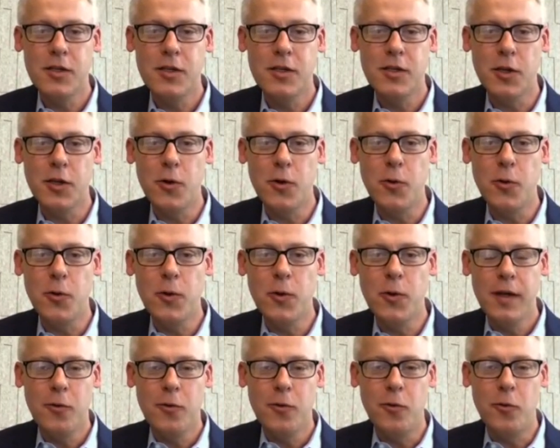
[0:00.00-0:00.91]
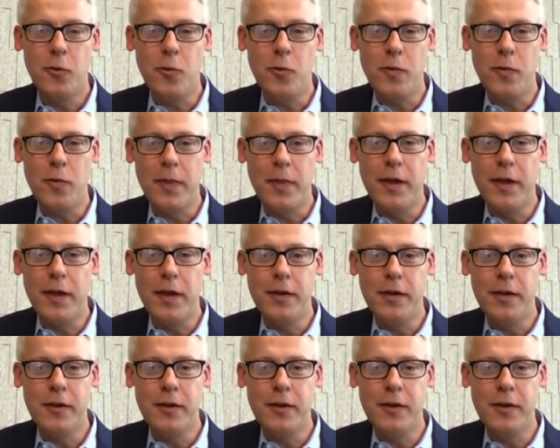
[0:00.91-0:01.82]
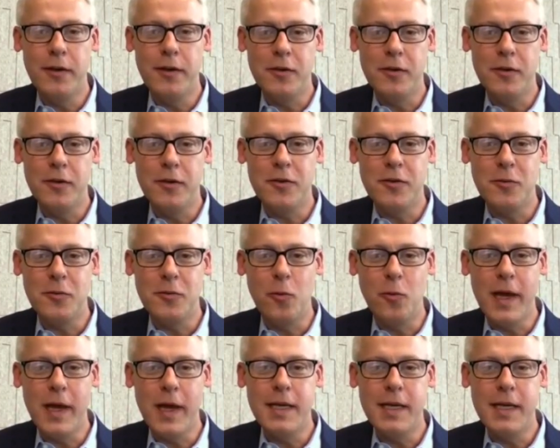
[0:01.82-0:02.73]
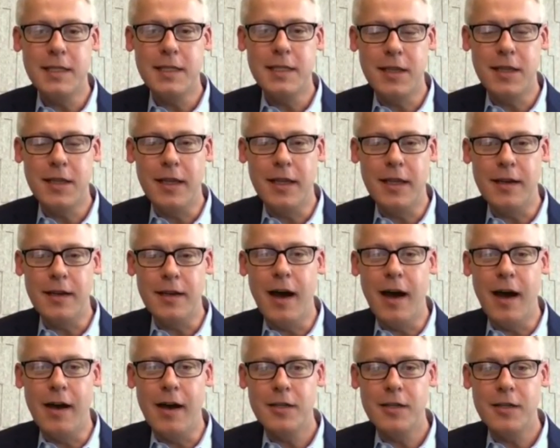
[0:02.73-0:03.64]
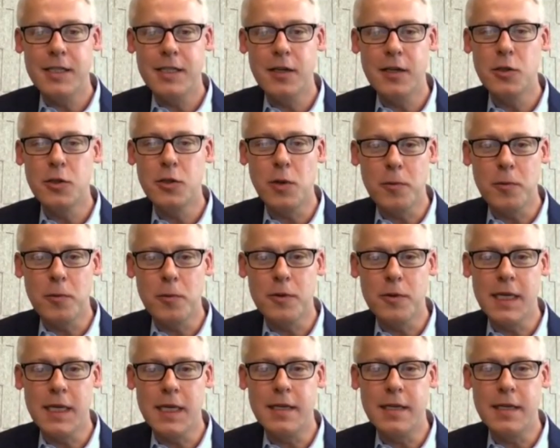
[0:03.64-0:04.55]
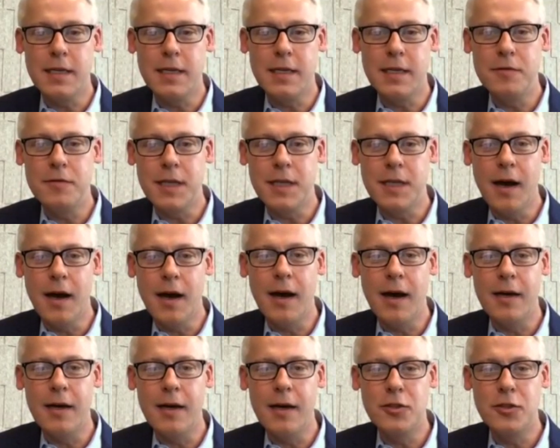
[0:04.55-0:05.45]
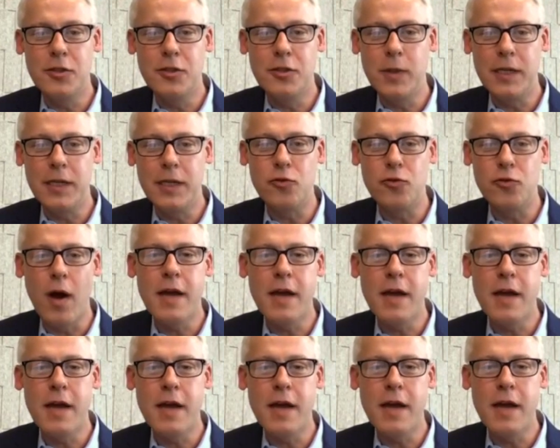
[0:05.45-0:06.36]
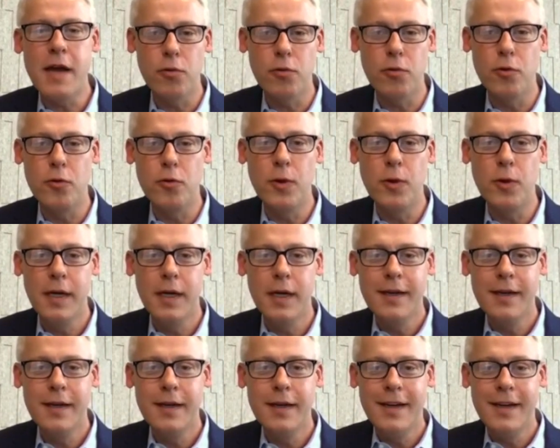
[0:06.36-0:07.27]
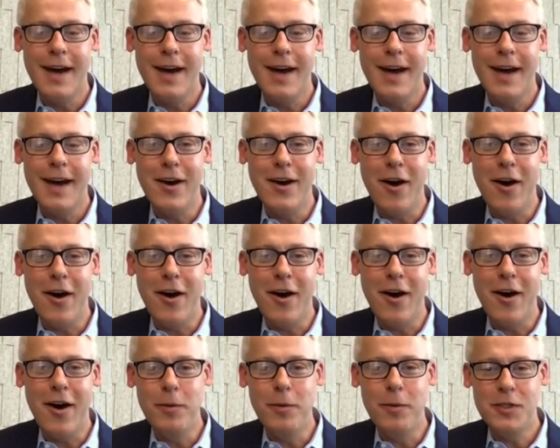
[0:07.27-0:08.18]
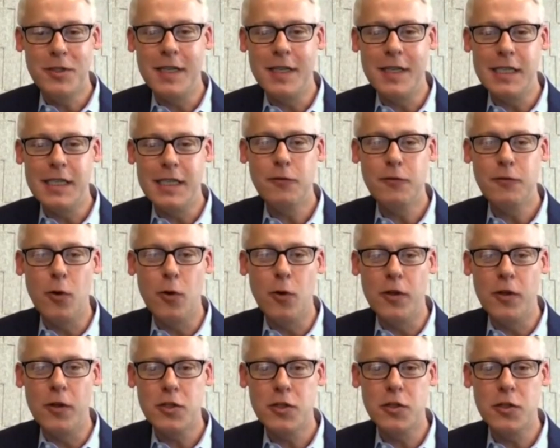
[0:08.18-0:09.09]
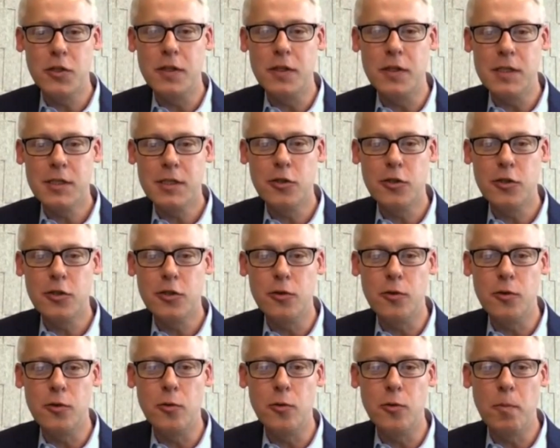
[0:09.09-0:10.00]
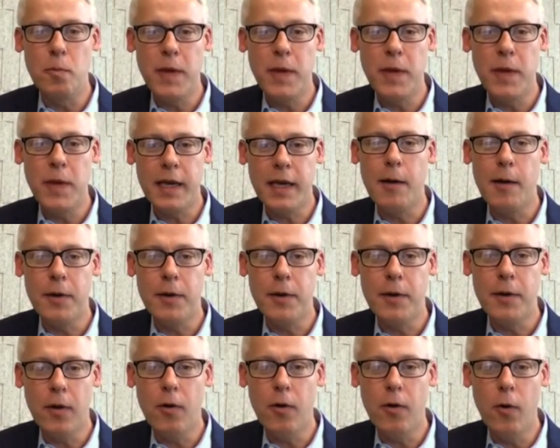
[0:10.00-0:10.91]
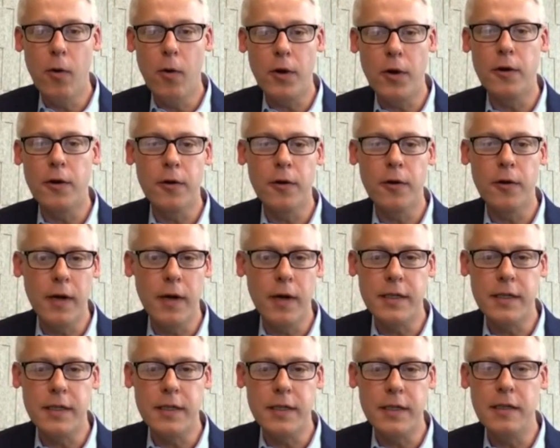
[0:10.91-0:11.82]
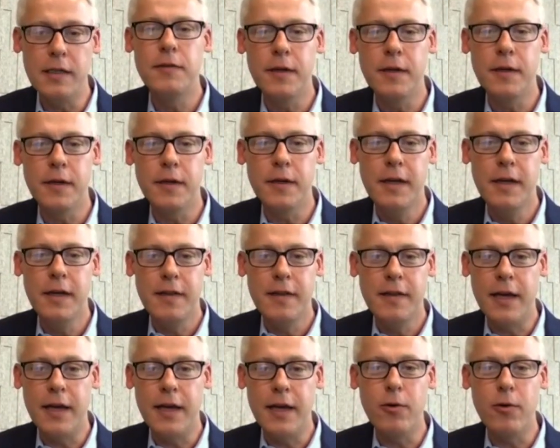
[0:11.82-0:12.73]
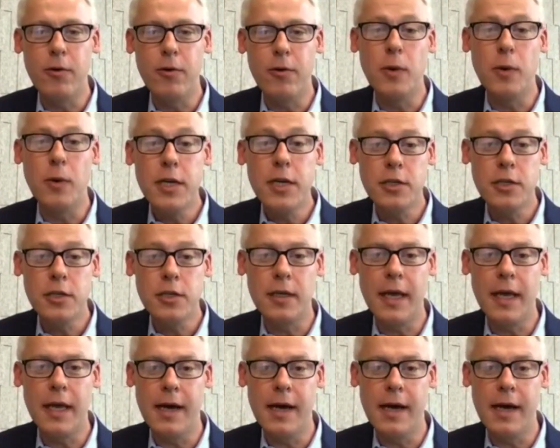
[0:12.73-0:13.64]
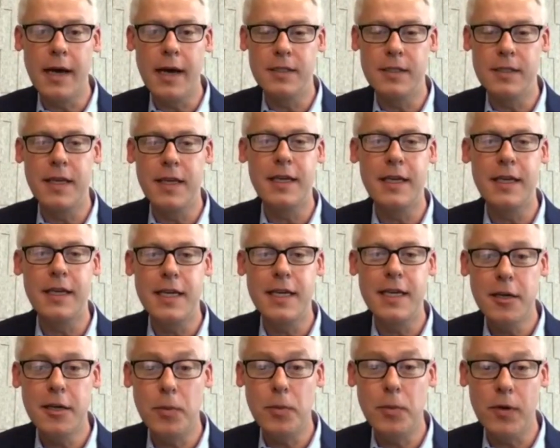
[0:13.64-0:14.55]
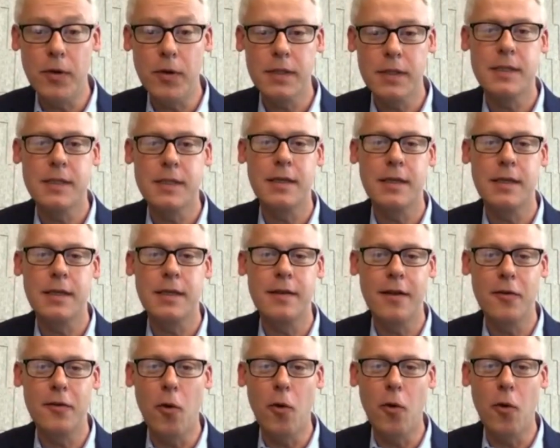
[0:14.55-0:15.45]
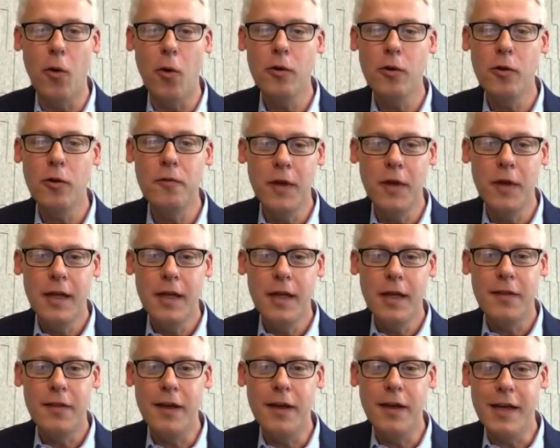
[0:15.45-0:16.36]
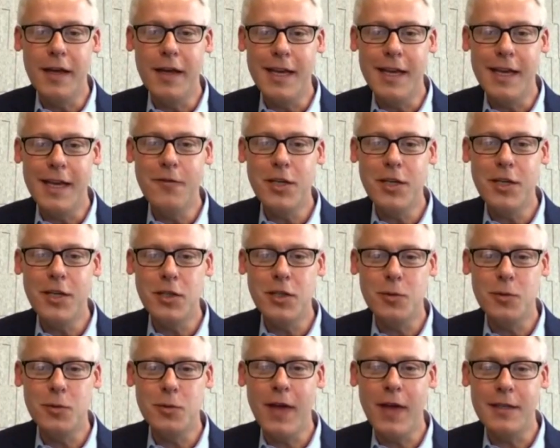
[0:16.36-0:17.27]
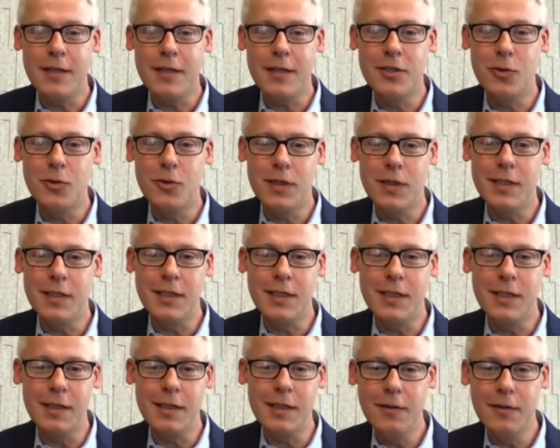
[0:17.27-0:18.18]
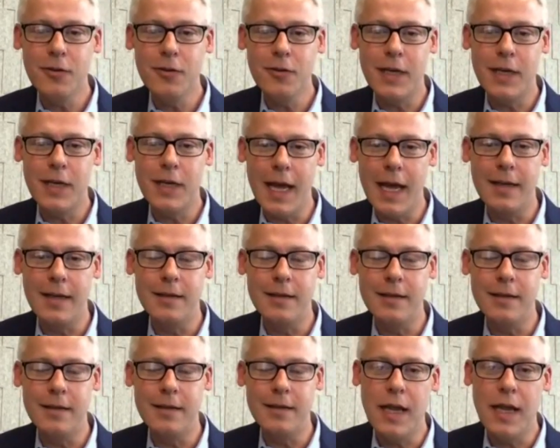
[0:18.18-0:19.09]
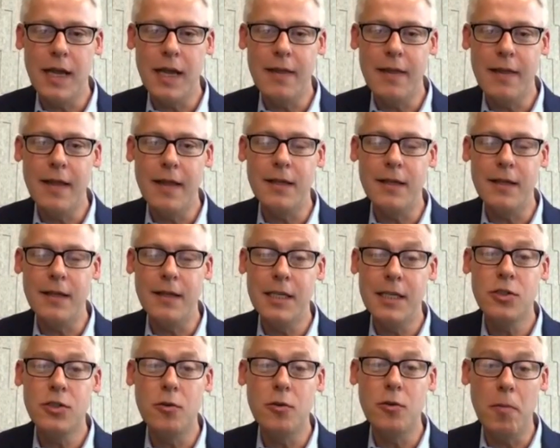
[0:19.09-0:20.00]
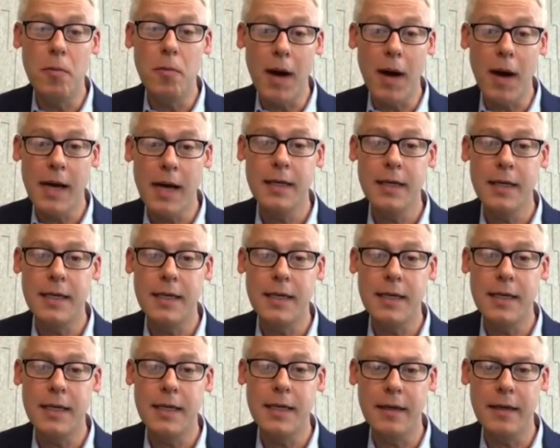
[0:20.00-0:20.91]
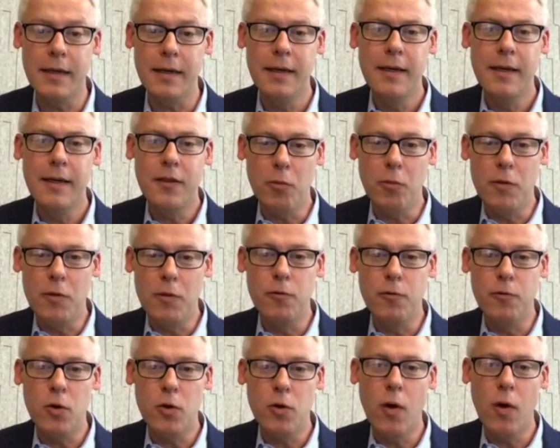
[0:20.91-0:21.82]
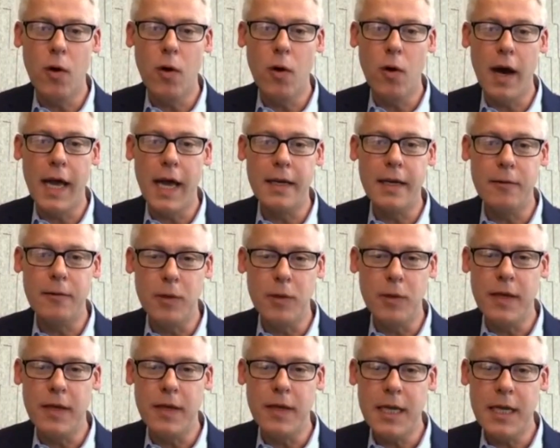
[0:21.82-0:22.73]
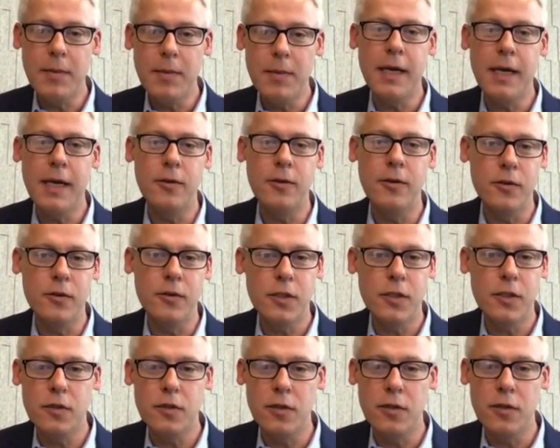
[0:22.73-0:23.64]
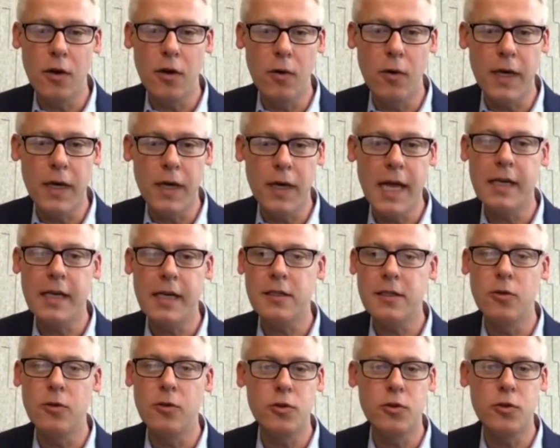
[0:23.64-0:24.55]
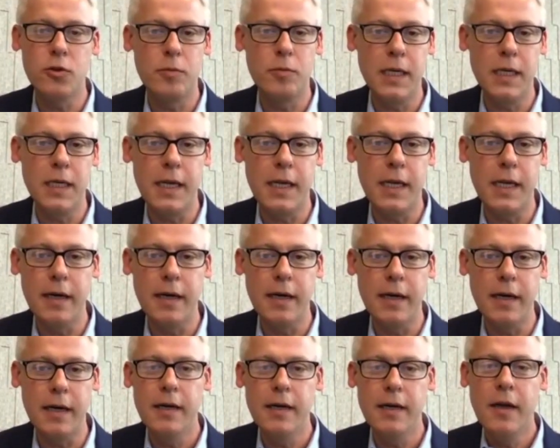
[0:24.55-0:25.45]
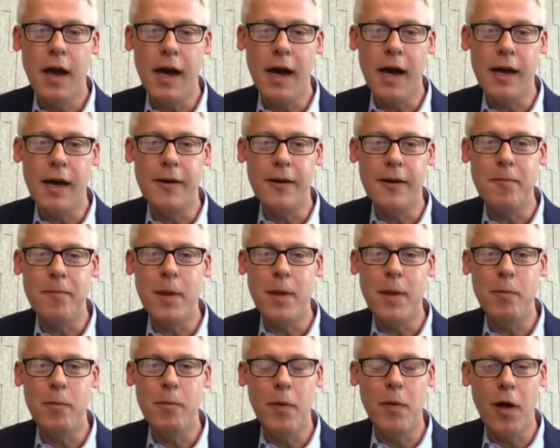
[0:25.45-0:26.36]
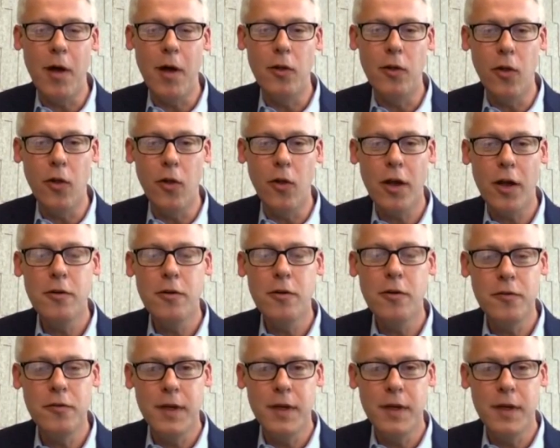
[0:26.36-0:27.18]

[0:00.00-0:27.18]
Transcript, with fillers: So the ways that uh, sales representatives are doing drive through uh, opportunities for the students to pick up an order and deliver their graduation gowns, their yearbooks, all of the innovations we've had to do at the delivery end, and then the digital marketing that we've required with emails, organic social media, uh, a lot of